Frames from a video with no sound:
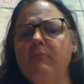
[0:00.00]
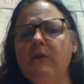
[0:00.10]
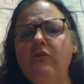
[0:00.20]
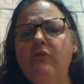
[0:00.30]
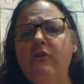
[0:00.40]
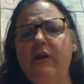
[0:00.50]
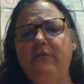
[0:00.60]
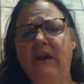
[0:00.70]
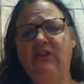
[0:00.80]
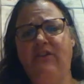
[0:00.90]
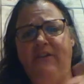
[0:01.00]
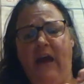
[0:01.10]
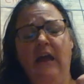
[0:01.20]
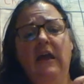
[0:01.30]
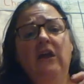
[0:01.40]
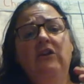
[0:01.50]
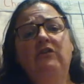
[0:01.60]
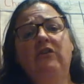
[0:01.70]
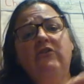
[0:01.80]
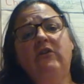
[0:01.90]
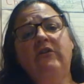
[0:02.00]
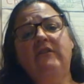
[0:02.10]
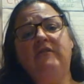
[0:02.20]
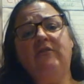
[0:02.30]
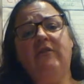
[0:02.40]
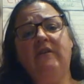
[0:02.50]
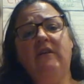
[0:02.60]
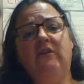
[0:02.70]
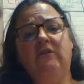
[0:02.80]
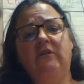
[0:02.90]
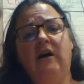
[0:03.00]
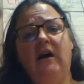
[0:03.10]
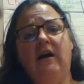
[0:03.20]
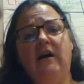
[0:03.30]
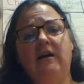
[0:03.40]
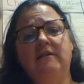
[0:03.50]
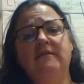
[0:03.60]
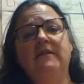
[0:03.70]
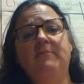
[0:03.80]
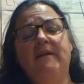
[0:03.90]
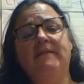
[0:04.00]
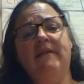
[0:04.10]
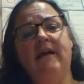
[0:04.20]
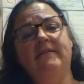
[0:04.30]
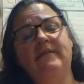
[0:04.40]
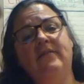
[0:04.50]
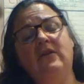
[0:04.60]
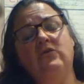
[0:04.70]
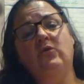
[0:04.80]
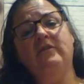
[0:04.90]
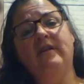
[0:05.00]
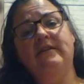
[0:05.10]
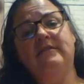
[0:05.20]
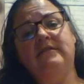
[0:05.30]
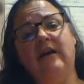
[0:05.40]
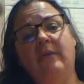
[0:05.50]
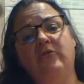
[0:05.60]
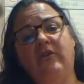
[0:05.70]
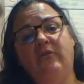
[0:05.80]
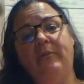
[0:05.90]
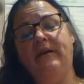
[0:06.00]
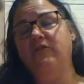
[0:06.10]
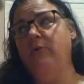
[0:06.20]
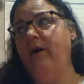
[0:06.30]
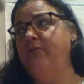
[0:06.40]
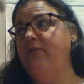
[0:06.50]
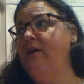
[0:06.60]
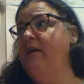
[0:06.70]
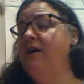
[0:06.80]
So clarification on that. So there's all these different little tidbits that Cynthia Lord takes the time to explain to us.